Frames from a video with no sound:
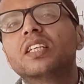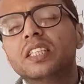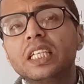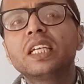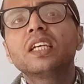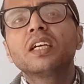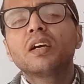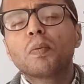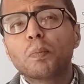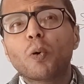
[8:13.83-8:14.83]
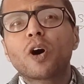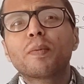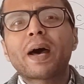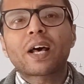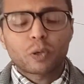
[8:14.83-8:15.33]
the
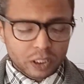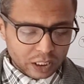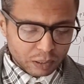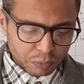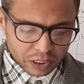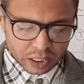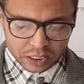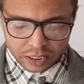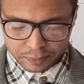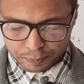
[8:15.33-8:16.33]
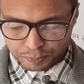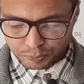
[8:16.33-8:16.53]
bone marrow stem cells